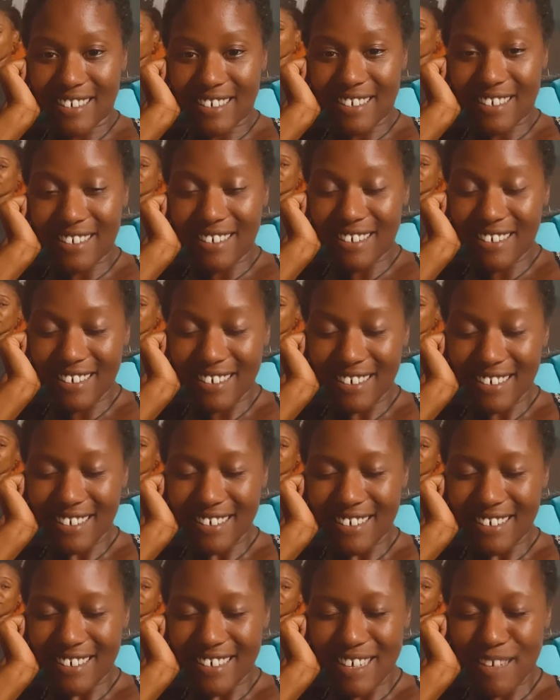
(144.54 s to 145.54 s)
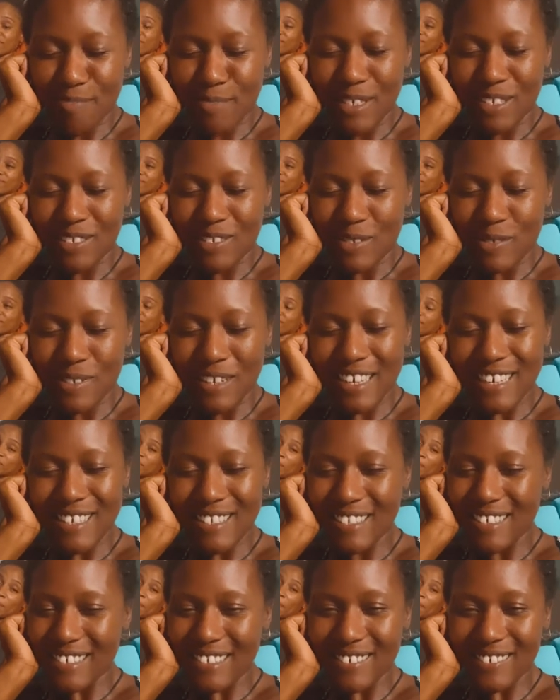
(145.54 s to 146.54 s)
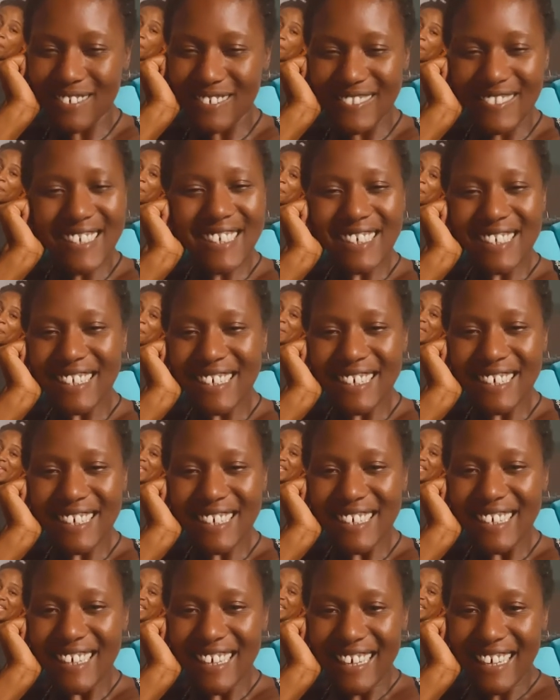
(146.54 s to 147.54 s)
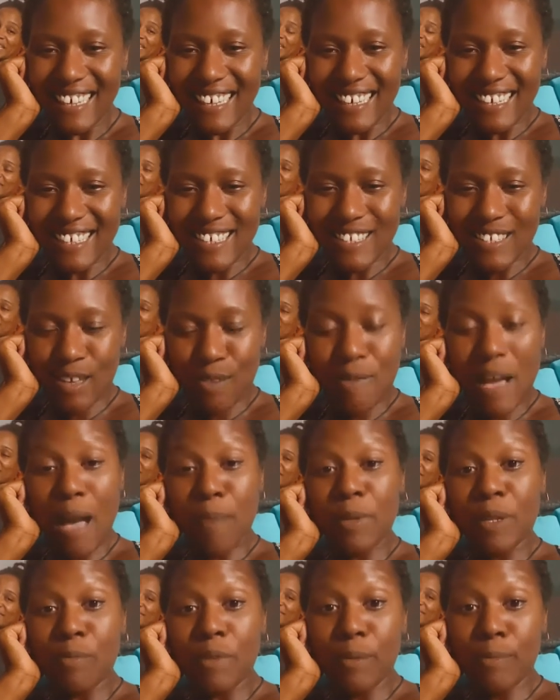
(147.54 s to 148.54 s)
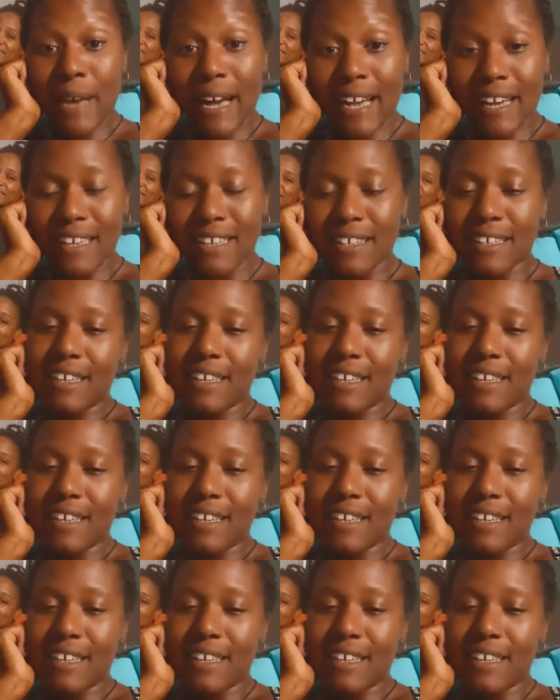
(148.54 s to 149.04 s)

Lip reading: I missed you guys too. So I'm happy to be back.